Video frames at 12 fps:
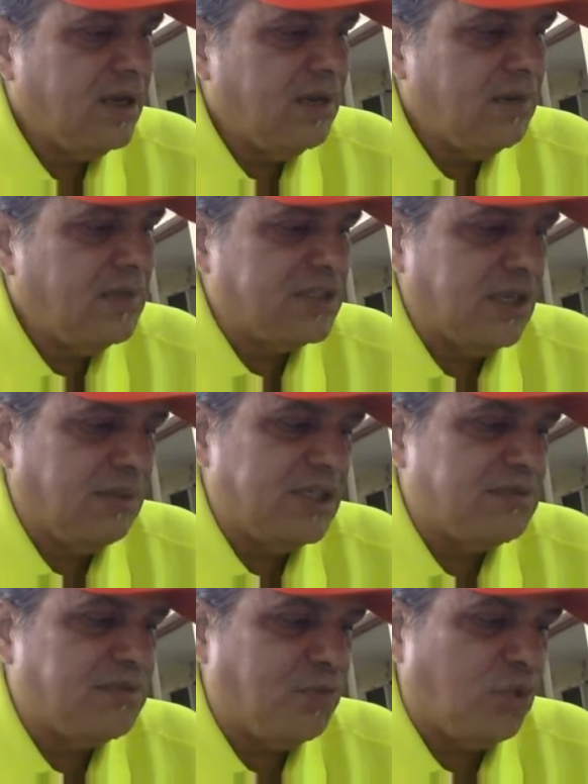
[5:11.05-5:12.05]
but she'll be
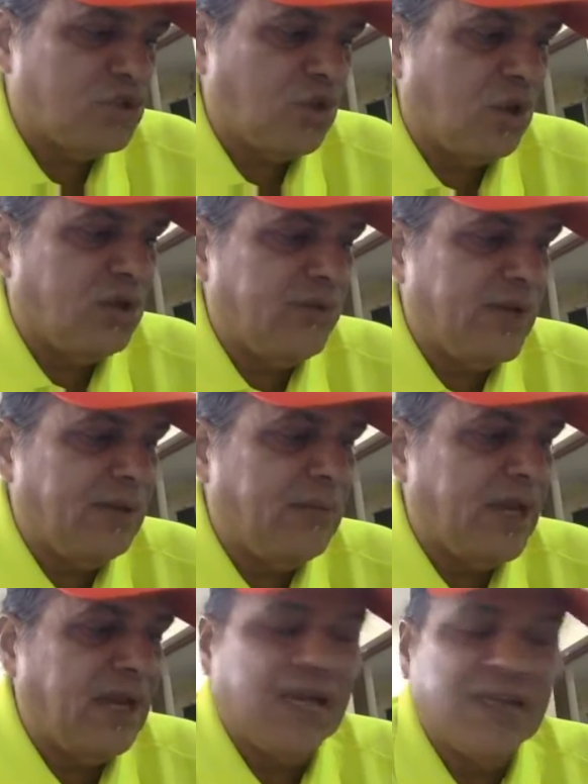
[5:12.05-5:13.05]
pushed all the way by
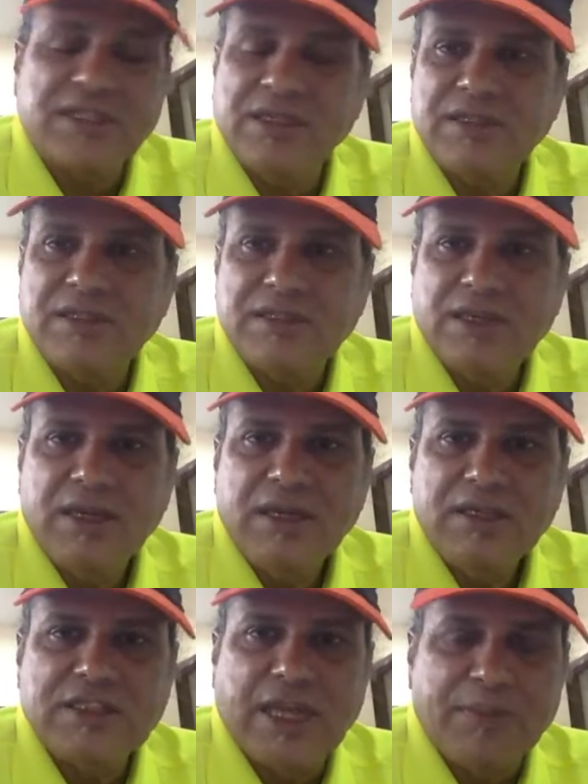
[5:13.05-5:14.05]
last year's
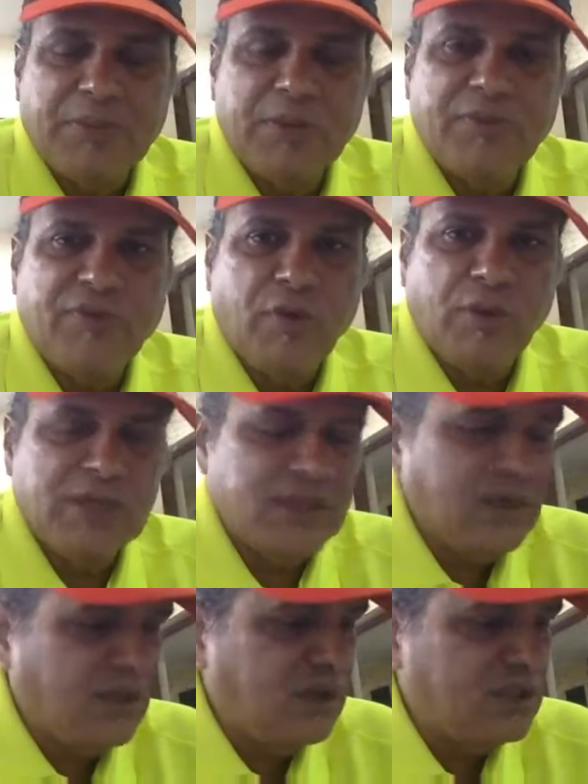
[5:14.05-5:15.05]
champion performing the
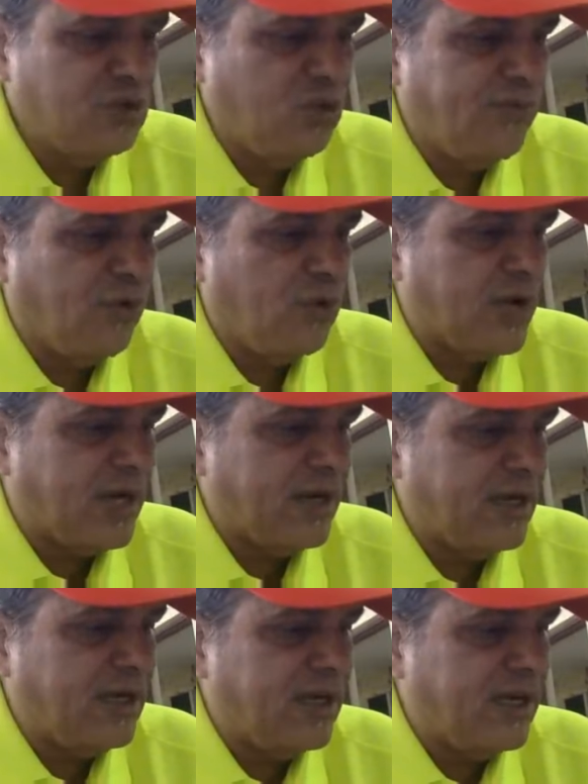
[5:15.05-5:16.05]
girls group 4
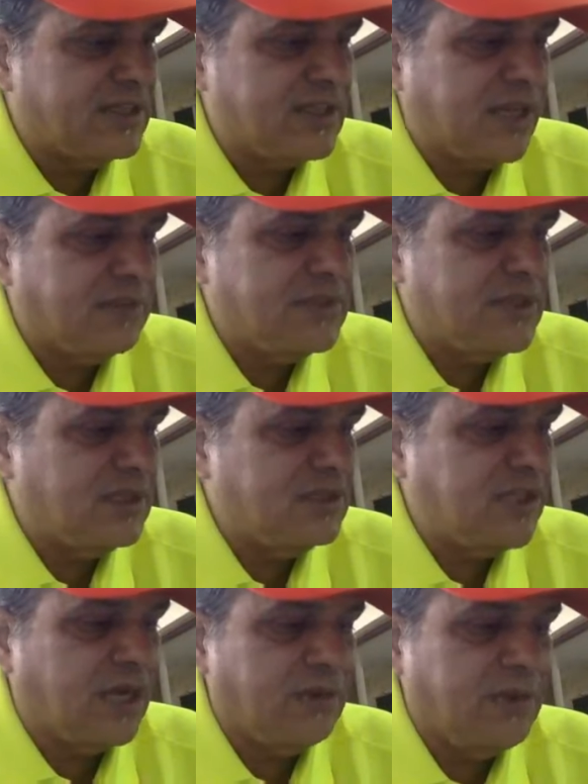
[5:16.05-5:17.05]
category Assam's
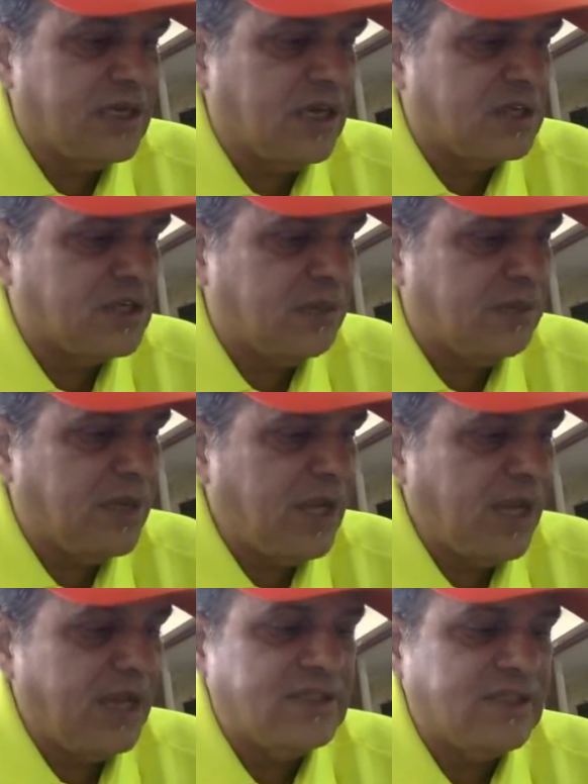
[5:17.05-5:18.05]
Janabi Kashyap
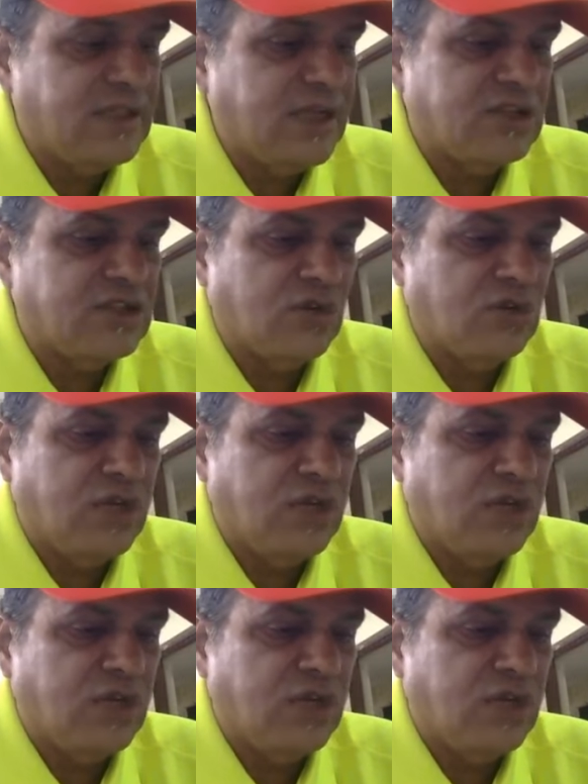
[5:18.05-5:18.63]
and Cynthia Chaudhry.